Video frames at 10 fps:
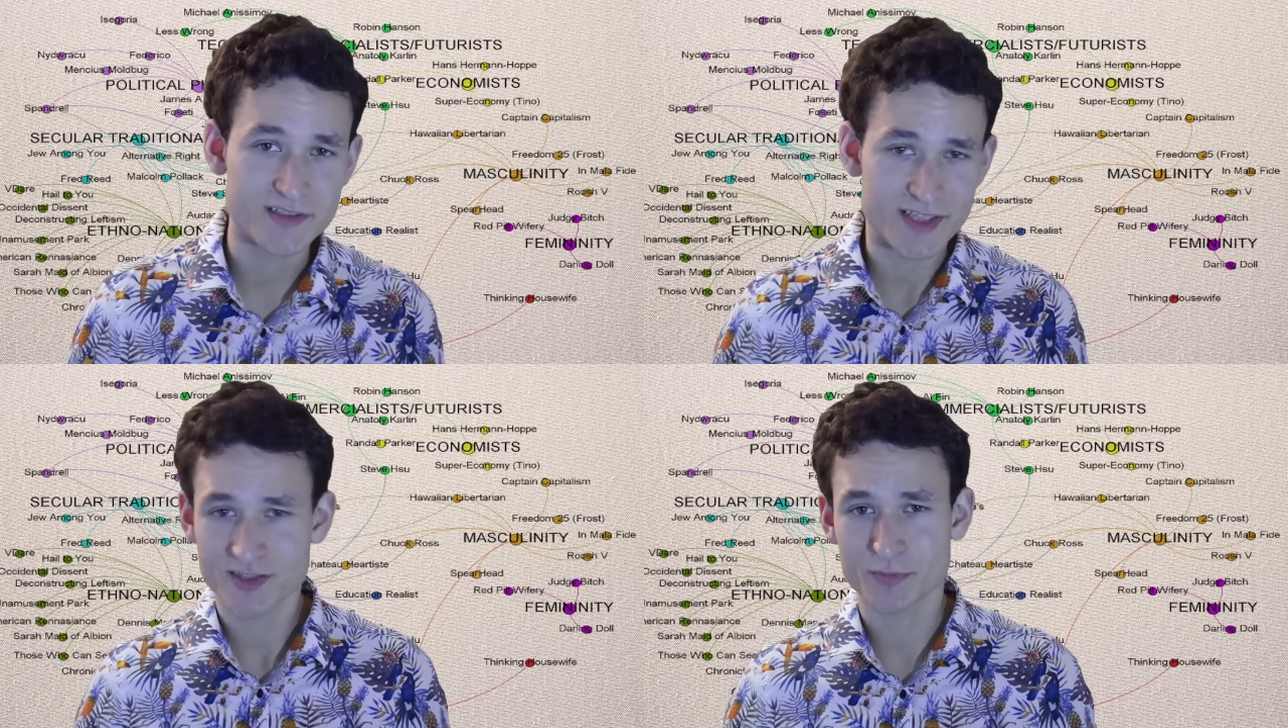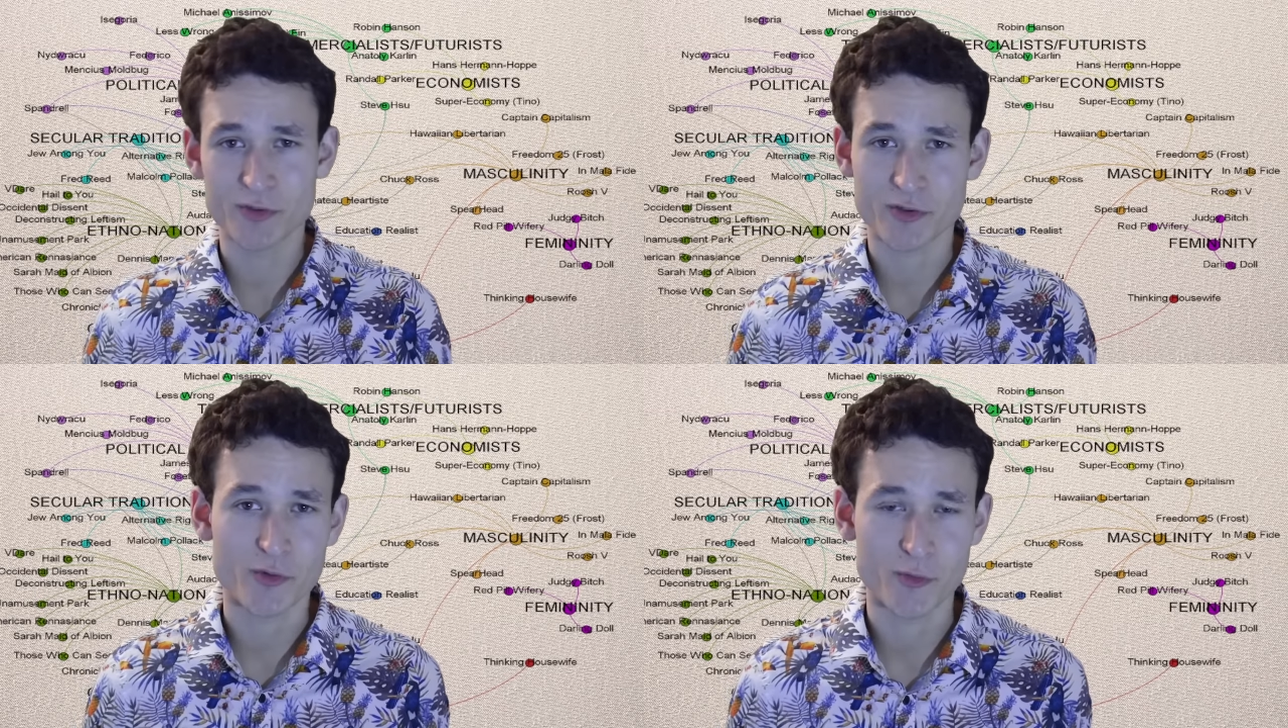
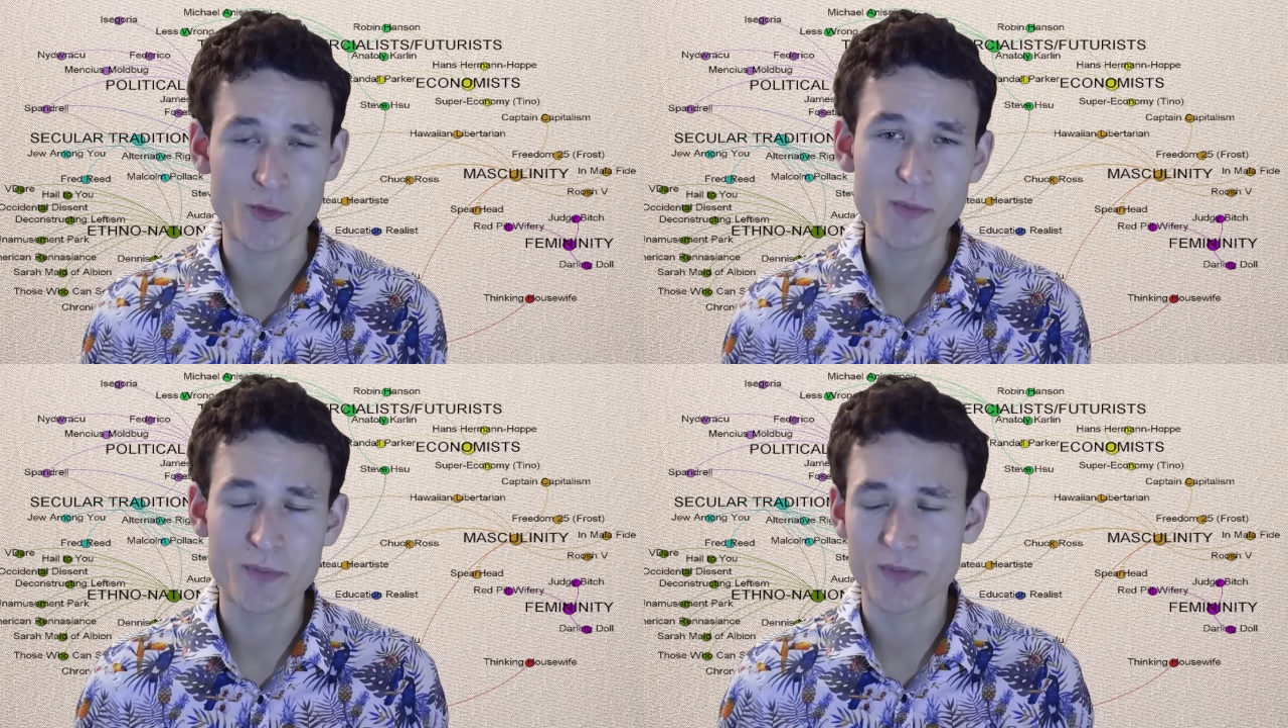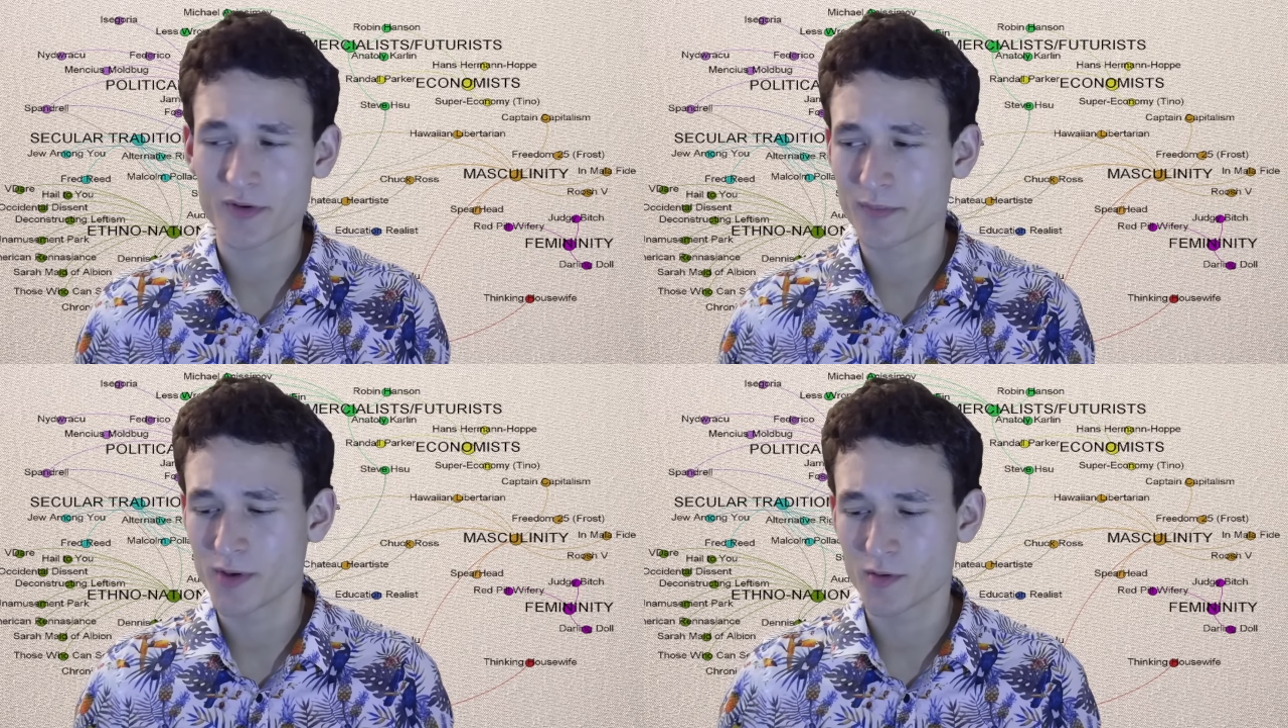disparate group
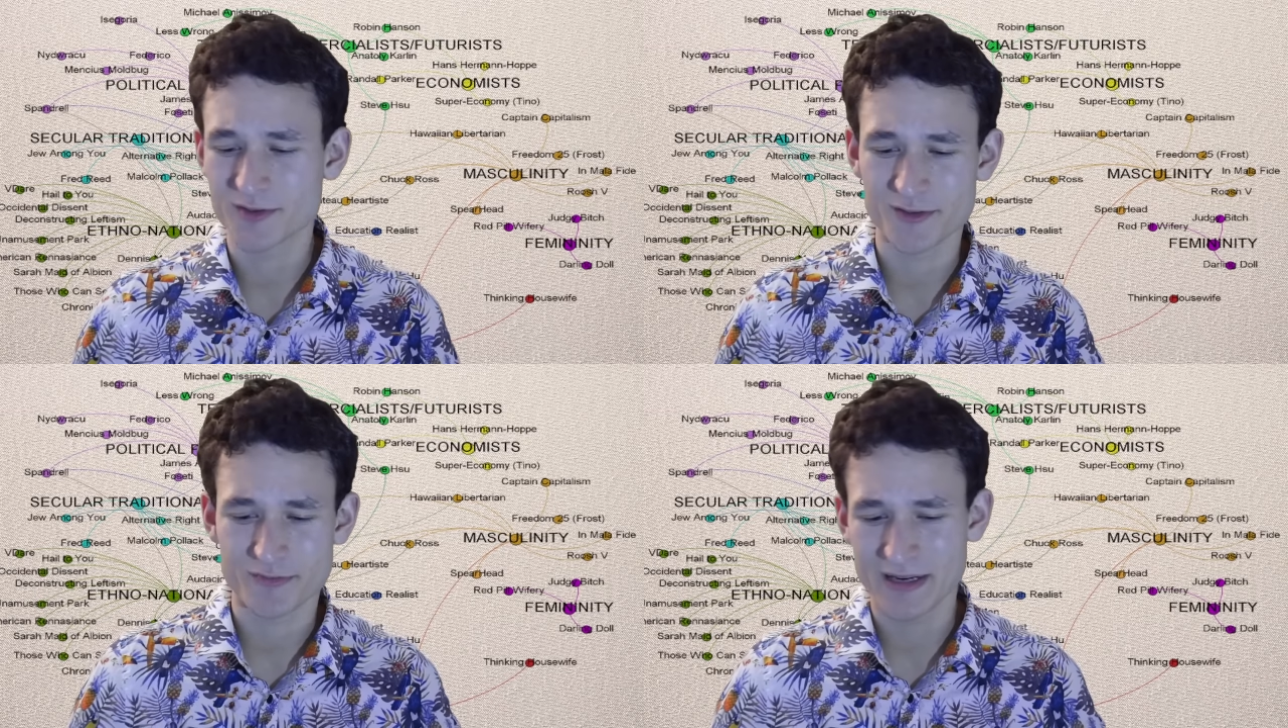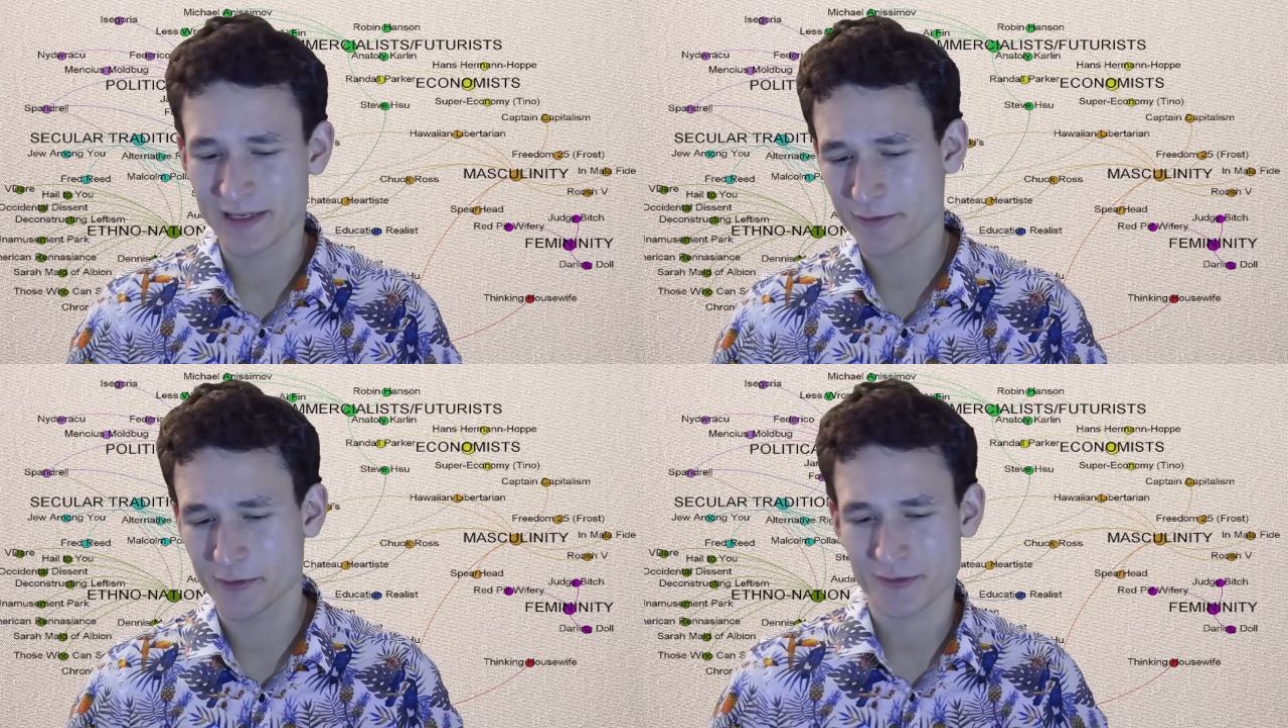composed of many
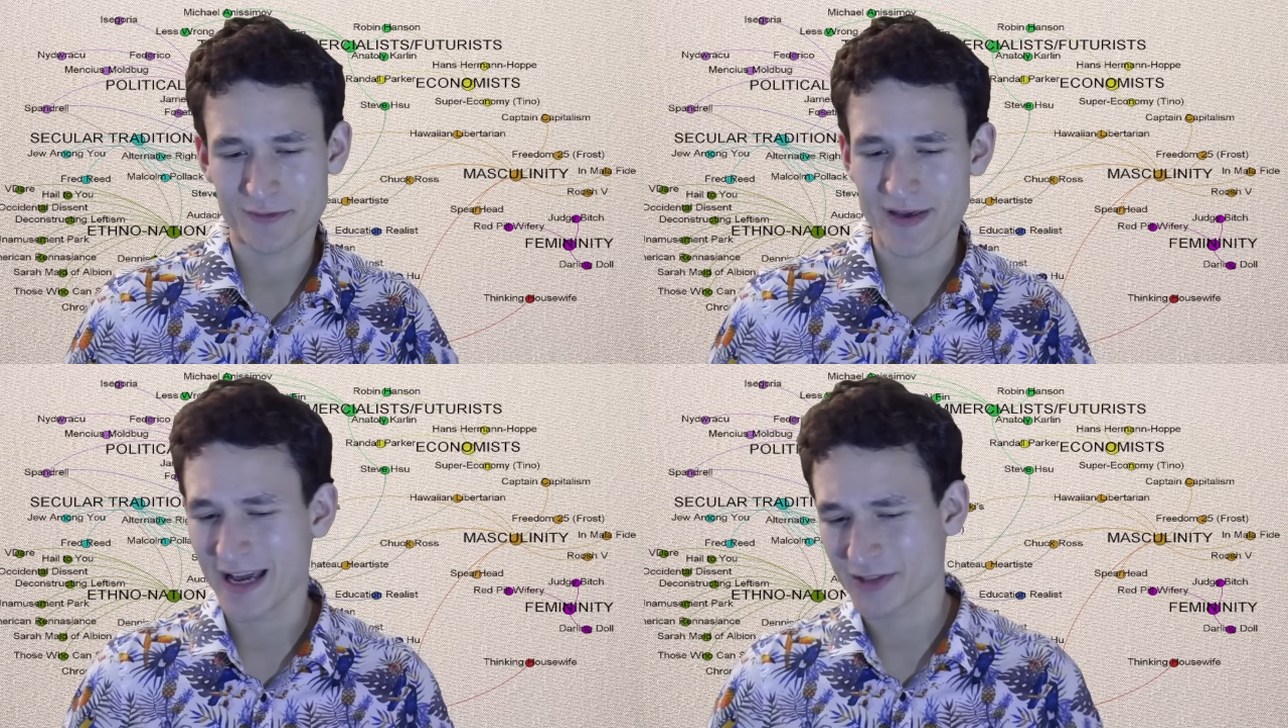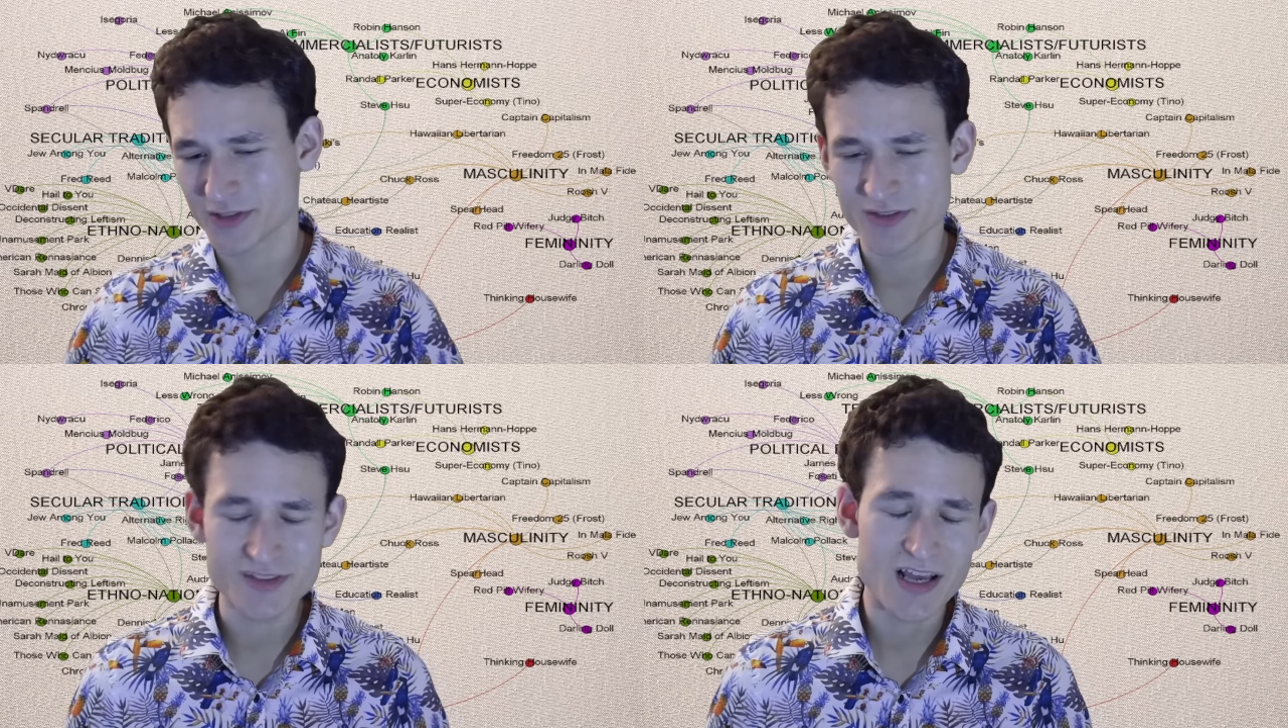different
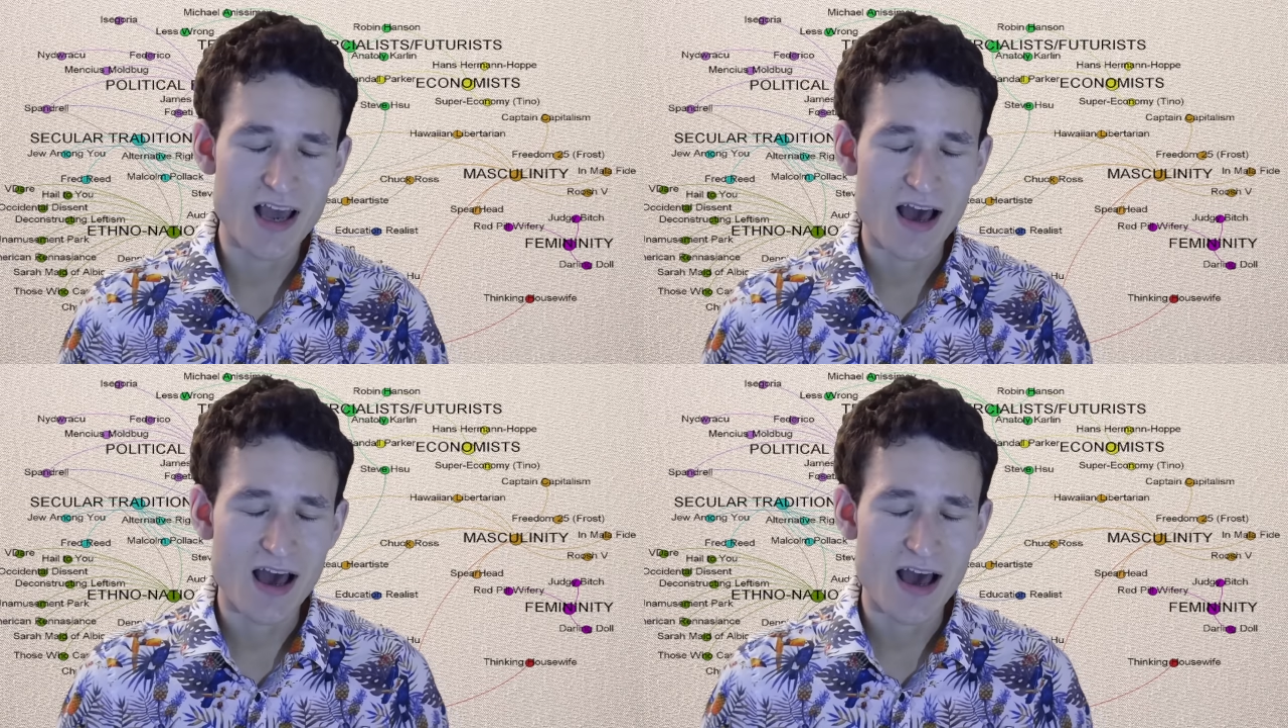factions,